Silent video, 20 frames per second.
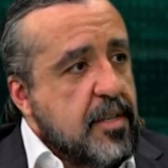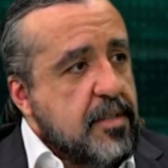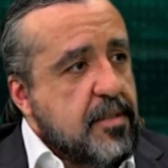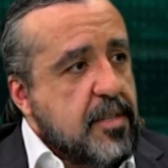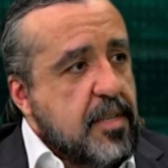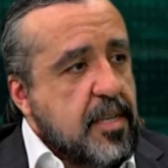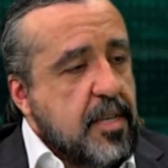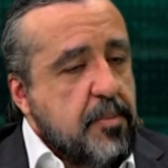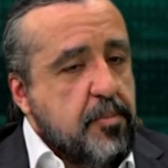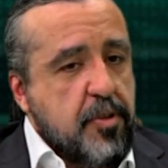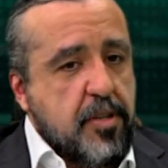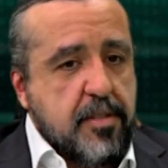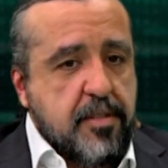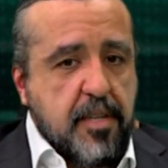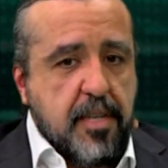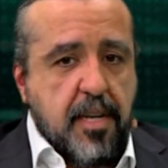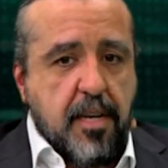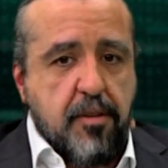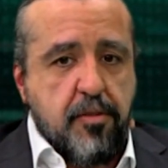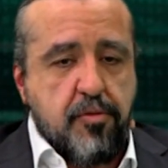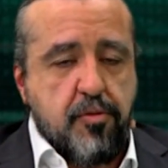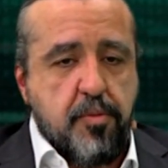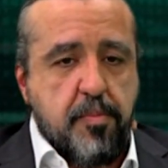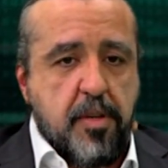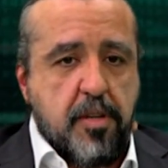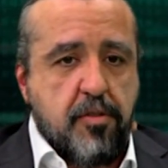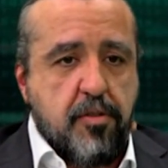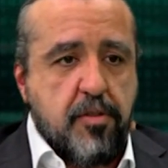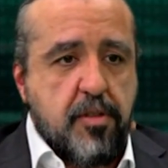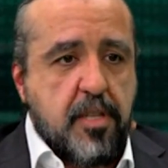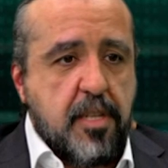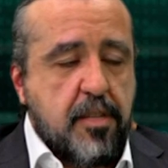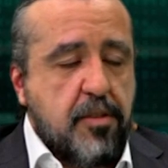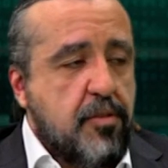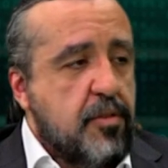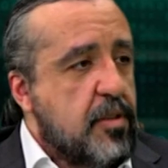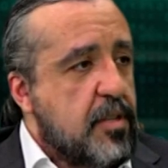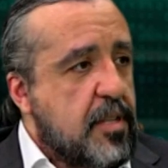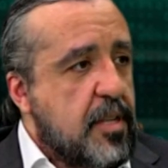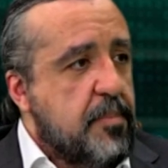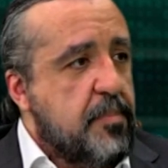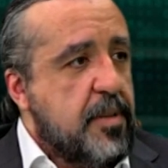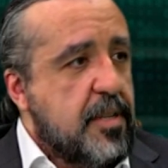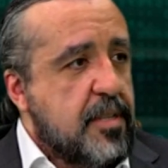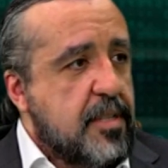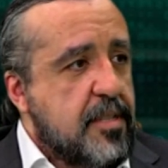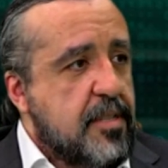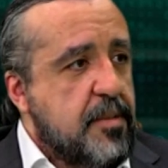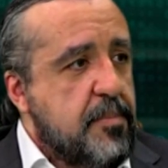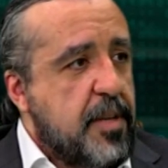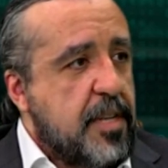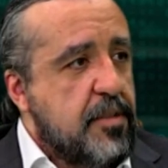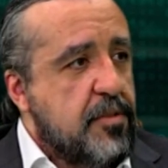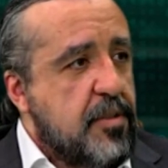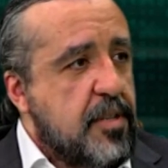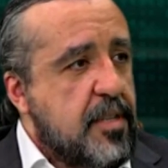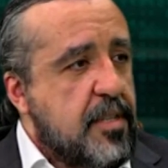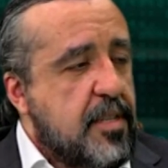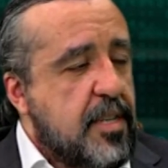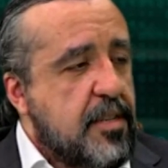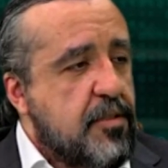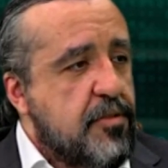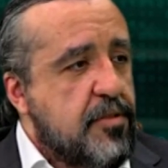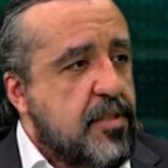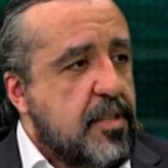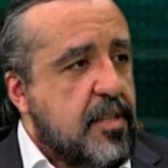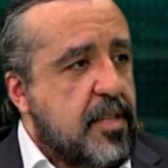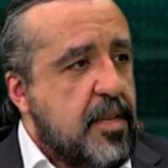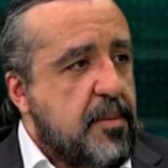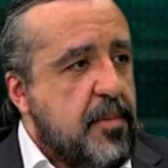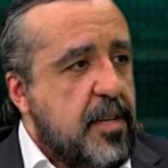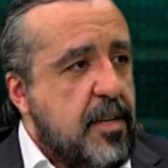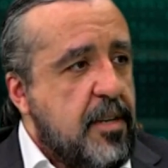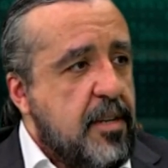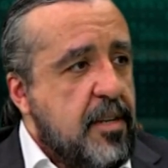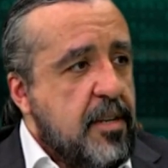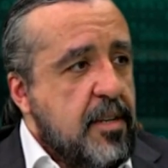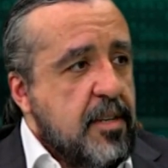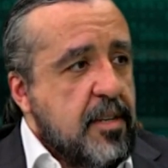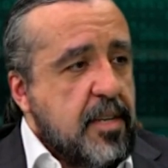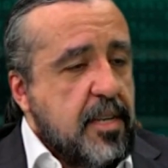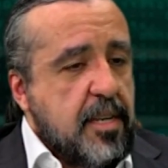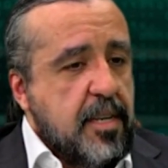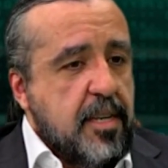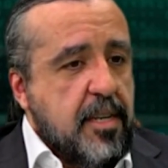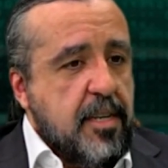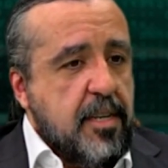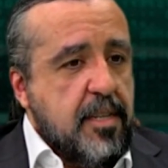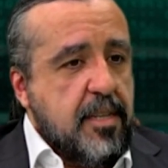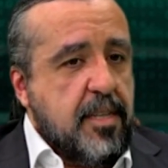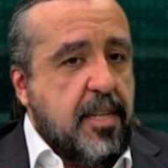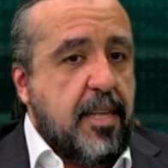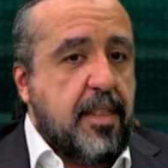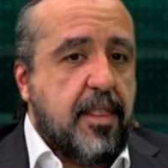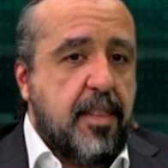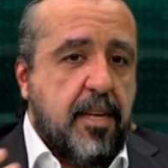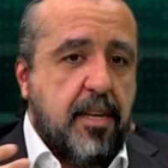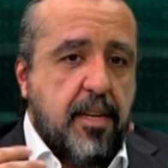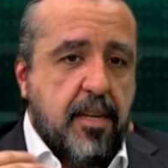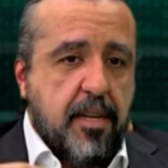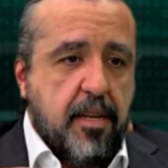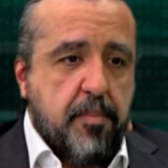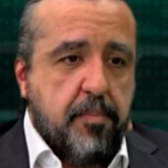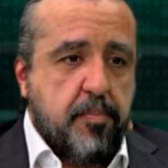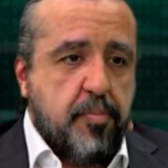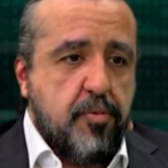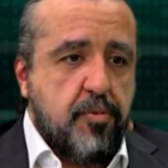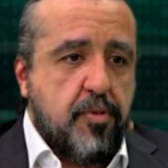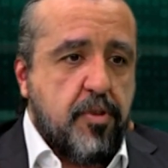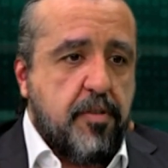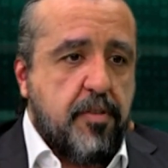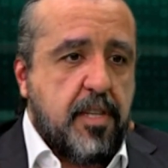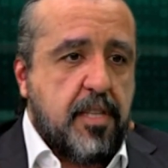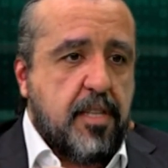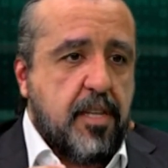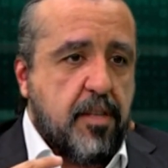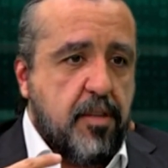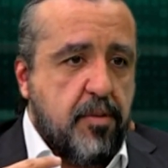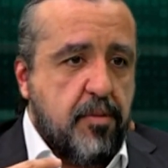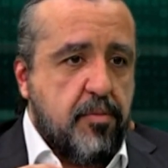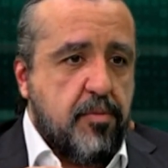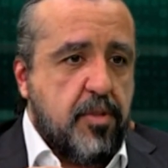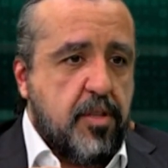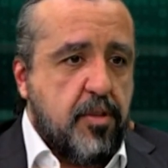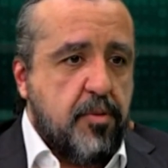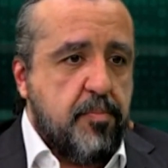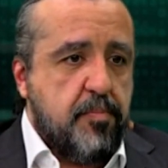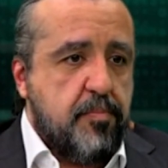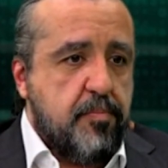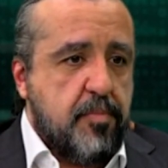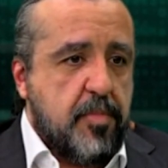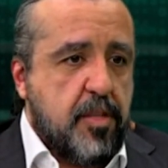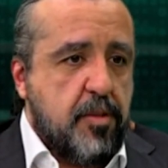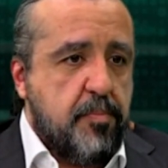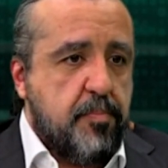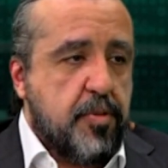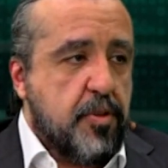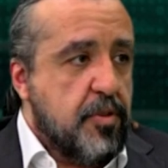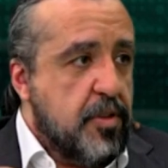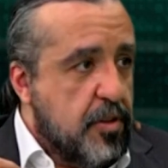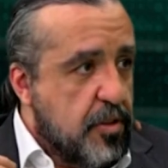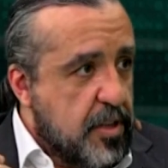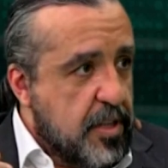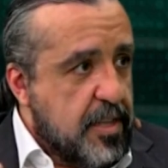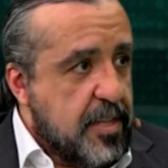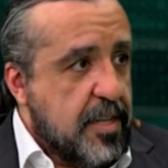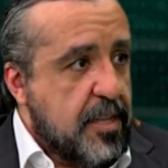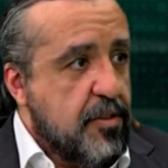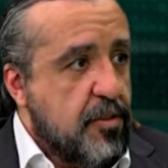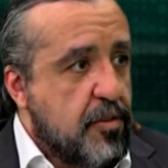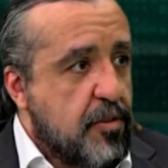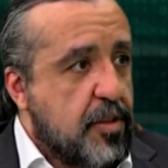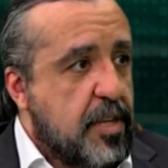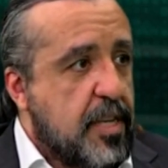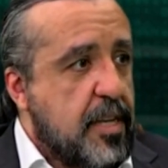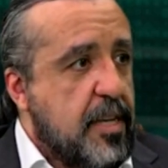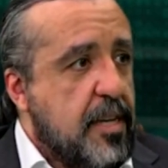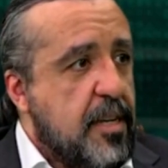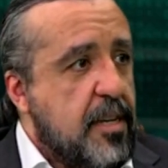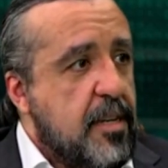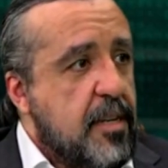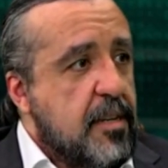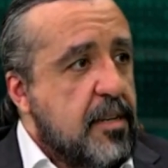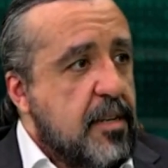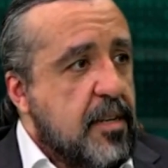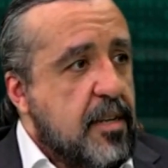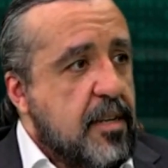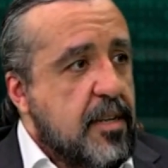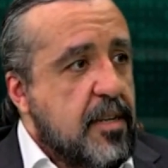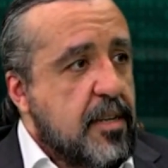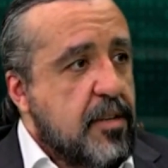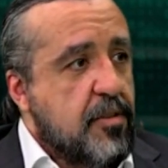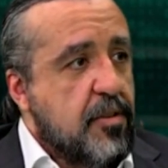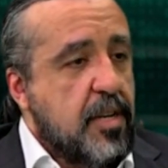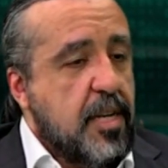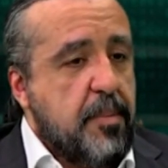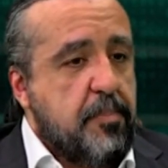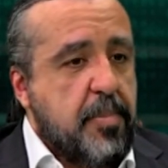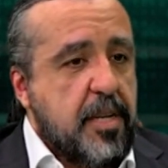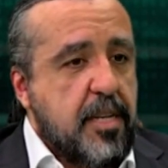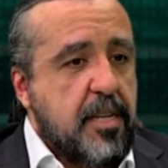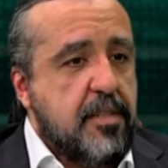So on that side, we're very happy to participate in this ecosystem from the point of view of a technology supplier with our